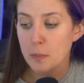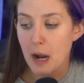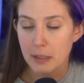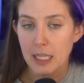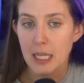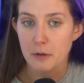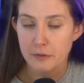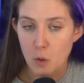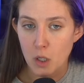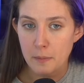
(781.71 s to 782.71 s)
publicly
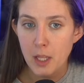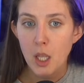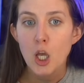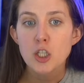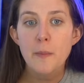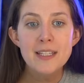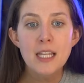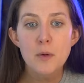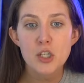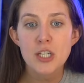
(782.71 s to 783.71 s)
before. So
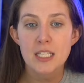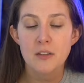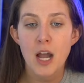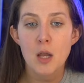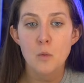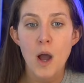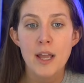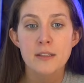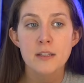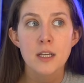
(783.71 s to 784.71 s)
basically what she testified
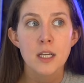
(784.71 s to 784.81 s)
was